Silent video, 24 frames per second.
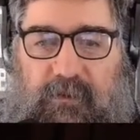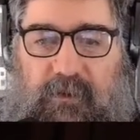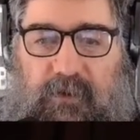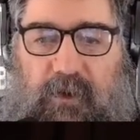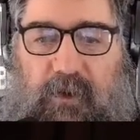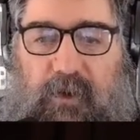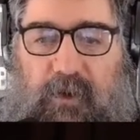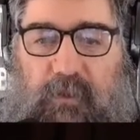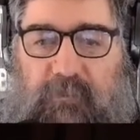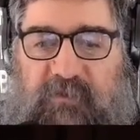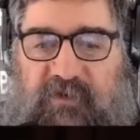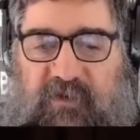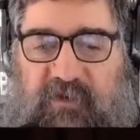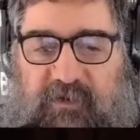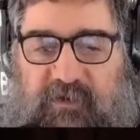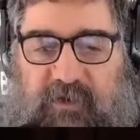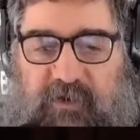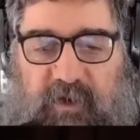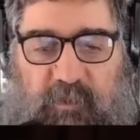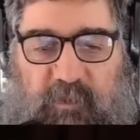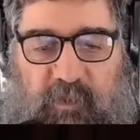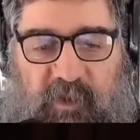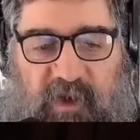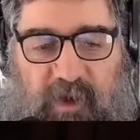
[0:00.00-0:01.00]
I'm just
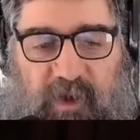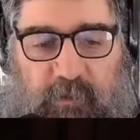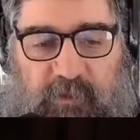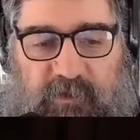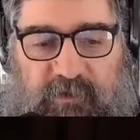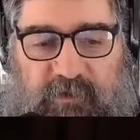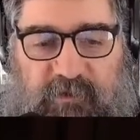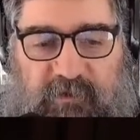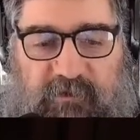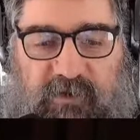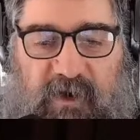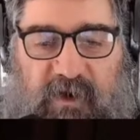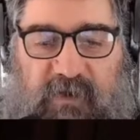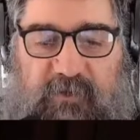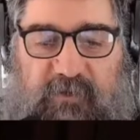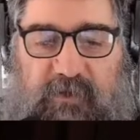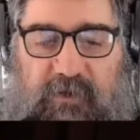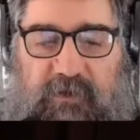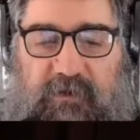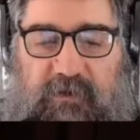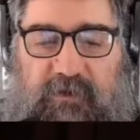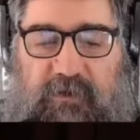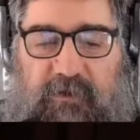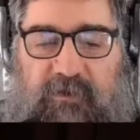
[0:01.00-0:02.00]
keeping up with the
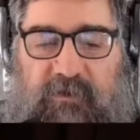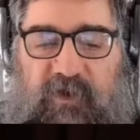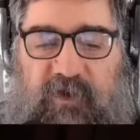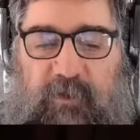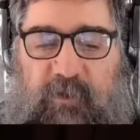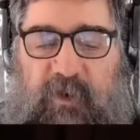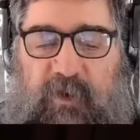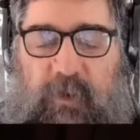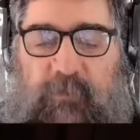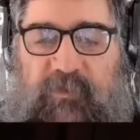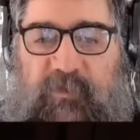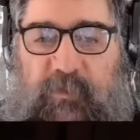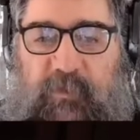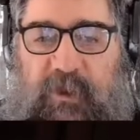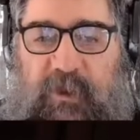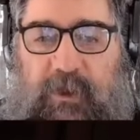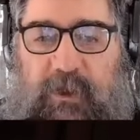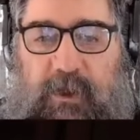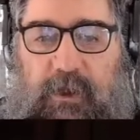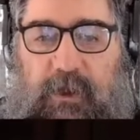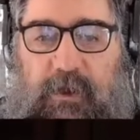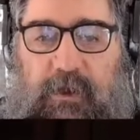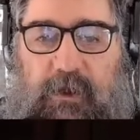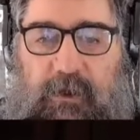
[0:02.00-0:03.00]
traffic. Don't tell me I'm
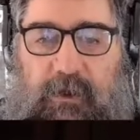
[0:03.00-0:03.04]
speeding.